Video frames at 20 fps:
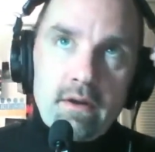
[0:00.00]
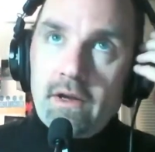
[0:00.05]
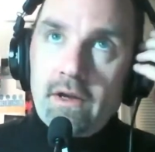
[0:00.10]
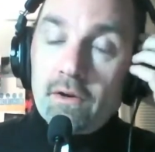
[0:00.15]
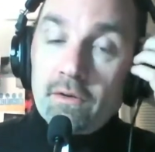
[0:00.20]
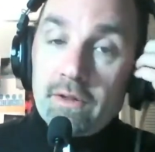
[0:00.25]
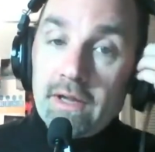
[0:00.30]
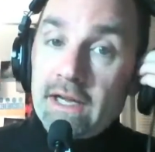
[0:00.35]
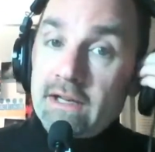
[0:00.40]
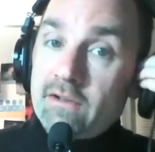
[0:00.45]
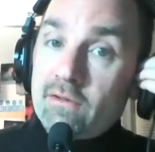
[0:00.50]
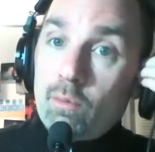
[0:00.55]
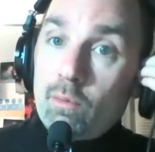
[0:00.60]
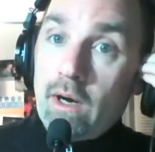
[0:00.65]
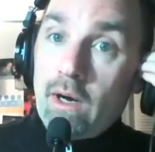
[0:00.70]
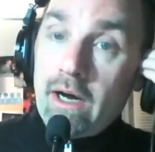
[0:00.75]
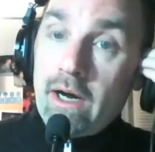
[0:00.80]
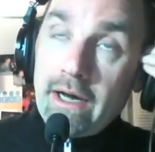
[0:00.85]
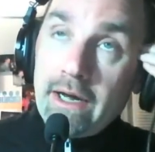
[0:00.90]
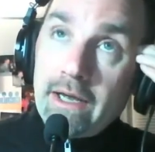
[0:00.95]
that's
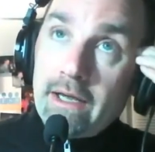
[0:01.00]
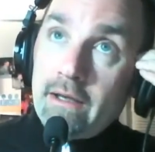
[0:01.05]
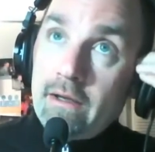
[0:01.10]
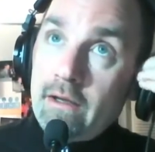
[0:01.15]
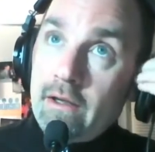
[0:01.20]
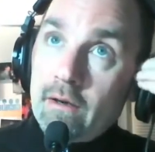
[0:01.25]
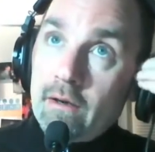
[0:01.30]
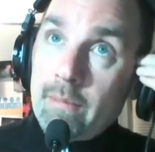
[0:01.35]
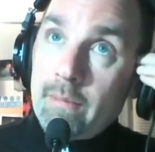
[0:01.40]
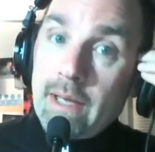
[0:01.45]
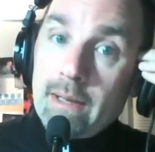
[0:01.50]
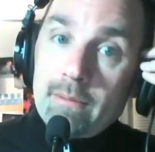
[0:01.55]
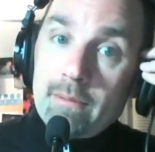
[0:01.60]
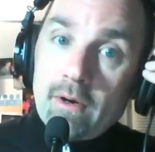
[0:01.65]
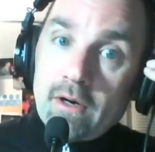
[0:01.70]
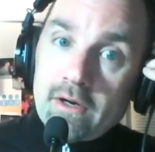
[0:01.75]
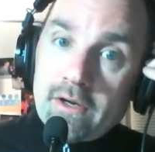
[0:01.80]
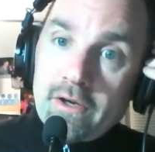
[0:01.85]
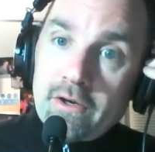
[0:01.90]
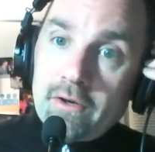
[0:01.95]
why, Matt
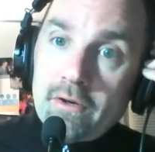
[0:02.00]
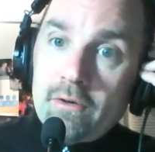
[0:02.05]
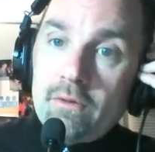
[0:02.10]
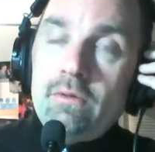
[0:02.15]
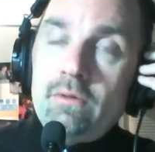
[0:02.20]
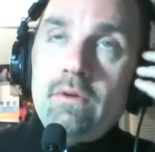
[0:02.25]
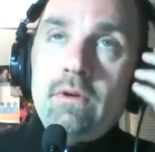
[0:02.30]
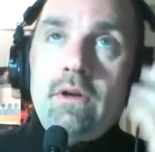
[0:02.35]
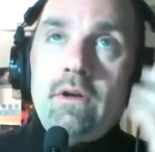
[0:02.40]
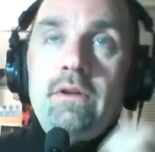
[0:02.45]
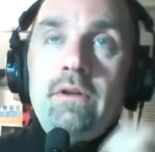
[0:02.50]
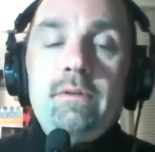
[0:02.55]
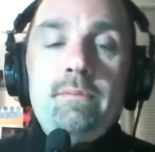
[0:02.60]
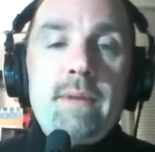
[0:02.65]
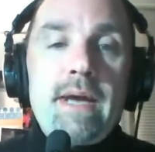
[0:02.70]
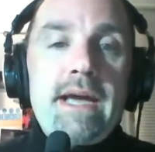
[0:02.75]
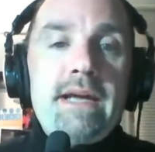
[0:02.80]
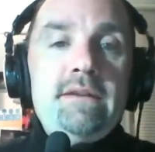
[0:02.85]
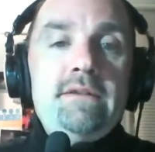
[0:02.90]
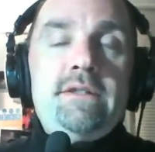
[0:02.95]
Marcoux on the
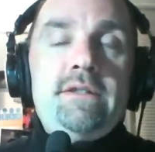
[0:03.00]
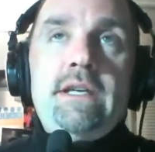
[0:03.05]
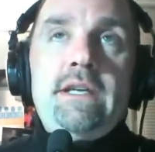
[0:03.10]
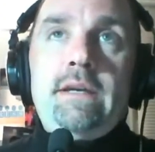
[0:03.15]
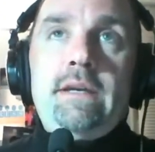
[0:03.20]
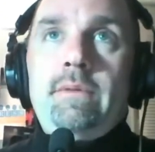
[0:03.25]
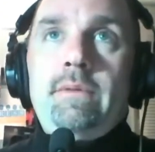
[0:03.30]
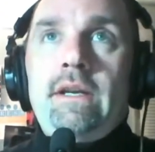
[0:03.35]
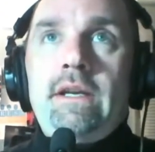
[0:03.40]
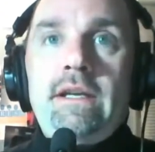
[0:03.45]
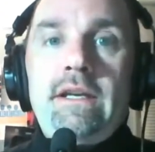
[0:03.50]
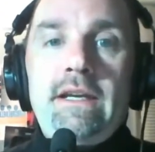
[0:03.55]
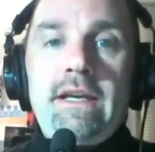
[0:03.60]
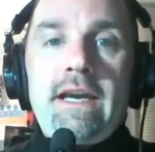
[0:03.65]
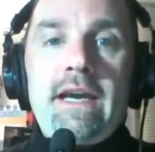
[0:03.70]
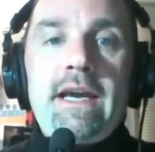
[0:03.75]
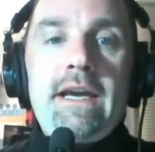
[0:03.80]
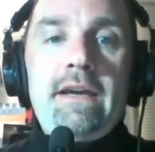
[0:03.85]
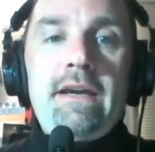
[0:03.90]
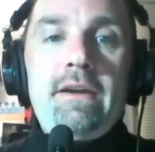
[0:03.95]
Madden team at
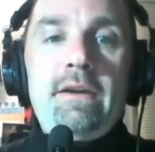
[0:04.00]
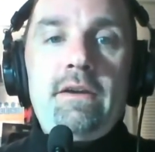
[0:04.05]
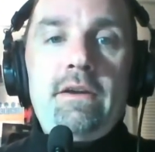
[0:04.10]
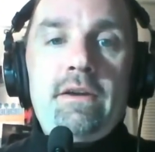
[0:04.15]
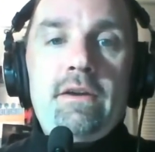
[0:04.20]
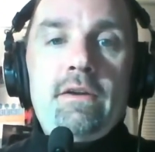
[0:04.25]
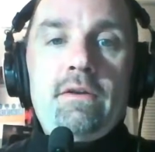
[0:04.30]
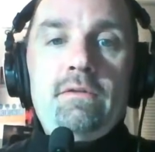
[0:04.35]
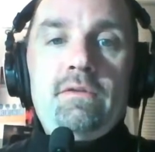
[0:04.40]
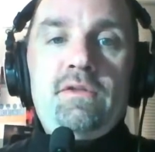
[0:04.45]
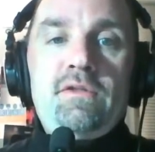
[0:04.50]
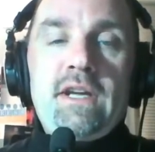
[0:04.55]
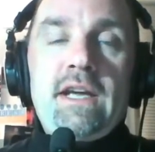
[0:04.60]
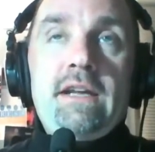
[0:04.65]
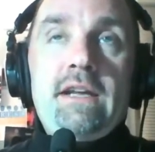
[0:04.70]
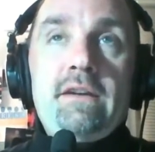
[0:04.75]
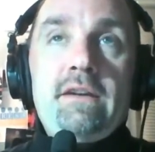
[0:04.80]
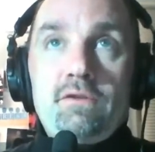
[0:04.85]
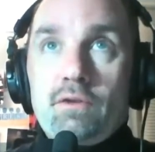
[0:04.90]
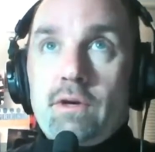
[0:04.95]
EA,
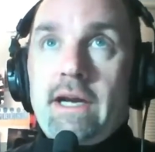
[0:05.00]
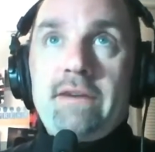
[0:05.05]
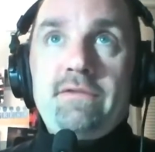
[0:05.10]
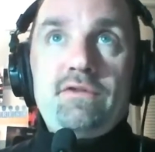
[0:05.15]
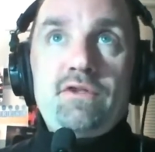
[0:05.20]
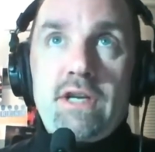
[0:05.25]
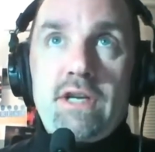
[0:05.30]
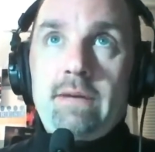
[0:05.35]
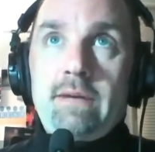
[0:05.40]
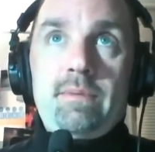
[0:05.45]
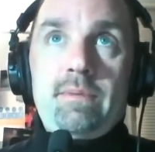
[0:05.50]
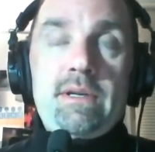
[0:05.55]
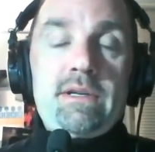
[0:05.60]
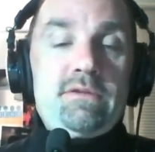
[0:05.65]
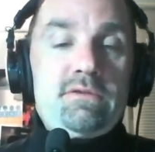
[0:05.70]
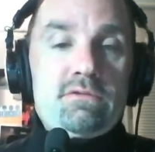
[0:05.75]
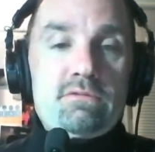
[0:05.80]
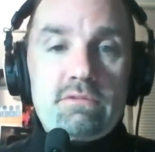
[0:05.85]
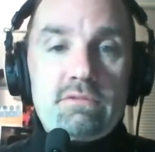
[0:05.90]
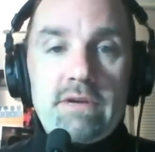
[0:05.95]
said draft
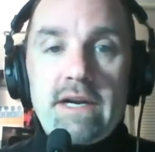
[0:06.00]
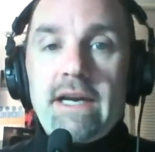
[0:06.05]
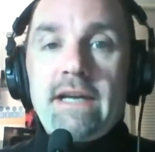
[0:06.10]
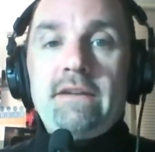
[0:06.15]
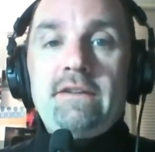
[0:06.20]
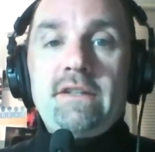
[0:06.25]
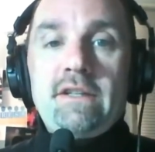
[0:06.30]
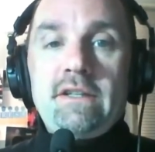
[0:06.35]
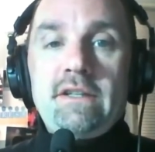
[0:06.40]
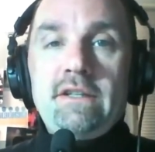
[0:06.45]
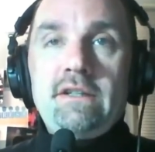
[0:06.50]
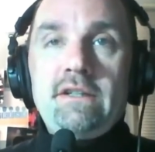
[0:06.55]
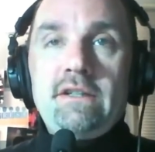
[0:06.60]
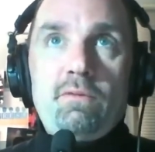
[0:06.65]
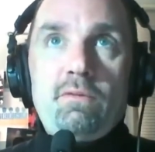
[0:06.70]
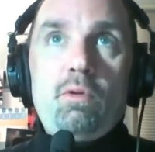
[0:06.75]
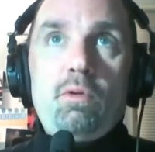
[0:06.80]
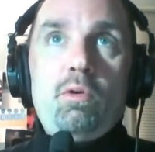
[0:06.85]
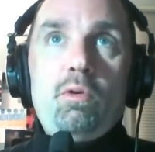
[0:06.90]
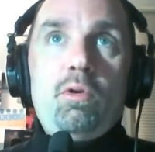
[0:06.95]
champions ranked is
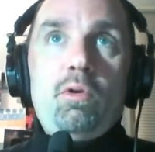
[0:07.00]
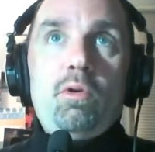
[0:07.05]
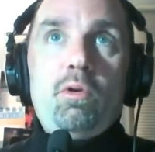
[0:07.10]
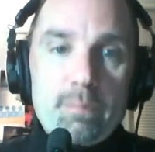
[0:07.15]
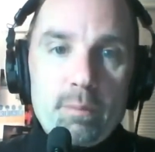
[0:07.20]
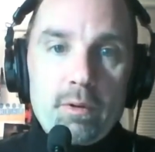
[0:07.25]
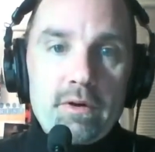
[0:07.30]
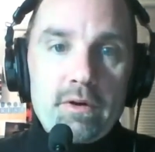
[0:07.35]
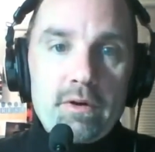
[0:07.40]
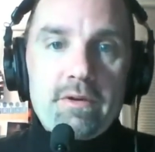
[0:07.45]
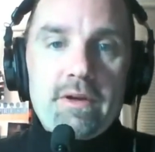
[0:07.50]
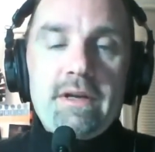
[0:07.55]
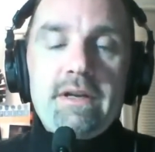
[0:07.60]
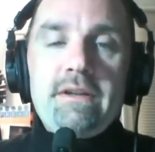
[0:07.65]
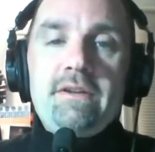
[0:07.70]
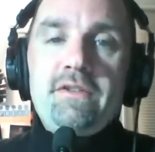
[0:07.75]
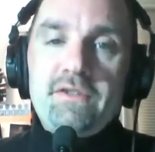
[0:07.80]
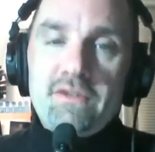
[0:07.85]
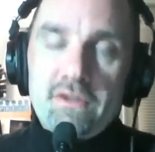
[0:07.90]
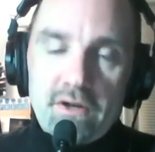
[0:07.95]
for esports,
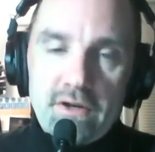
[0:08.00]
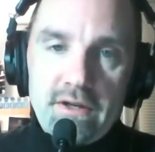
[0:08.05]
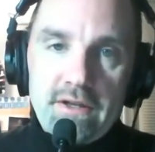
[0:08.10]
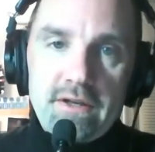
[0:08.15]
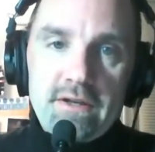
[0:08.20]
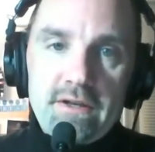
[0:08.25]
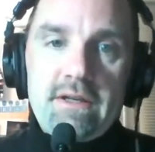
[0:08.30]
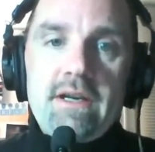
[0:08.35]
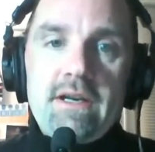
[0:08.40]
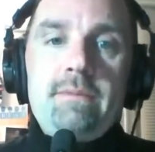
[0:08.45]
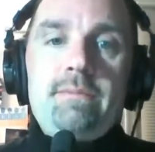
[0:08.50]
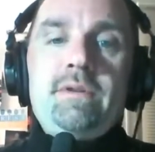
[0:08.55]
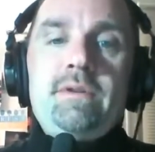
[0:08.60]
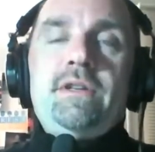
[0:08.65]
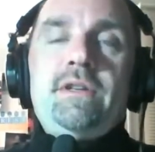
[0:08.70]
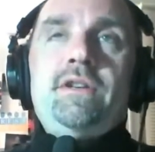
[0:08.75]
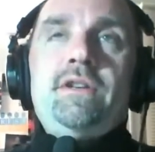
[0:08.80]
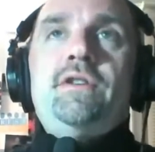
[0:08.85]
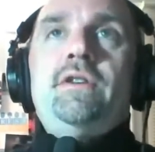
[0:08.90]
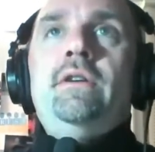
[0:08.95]
right? And they're starting their
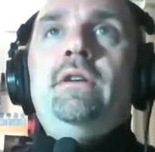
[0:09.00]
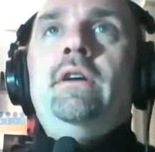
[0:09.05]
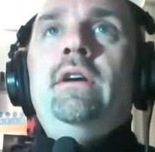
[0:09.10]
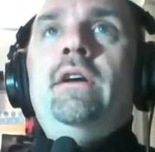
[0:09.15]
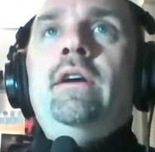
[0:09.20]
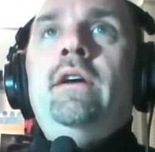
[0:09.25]
competition.